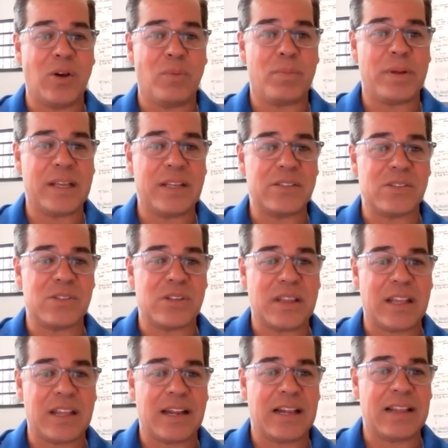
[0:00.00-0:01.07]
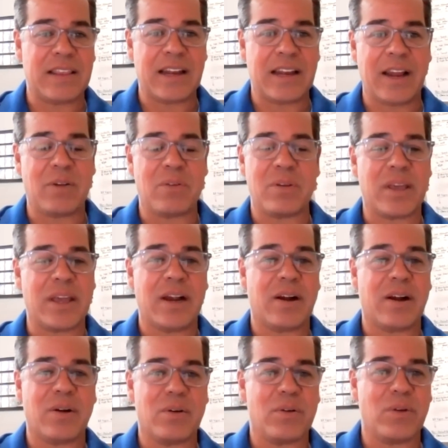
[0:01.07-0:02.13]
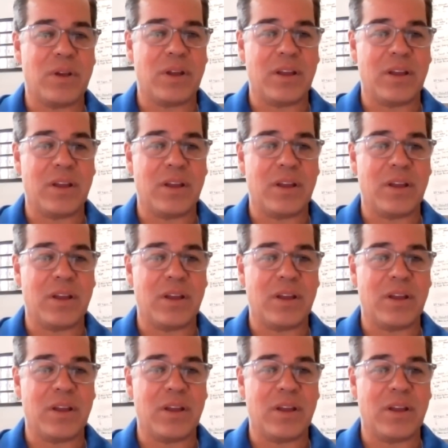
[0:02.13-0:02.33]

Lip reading: openings that I don't care.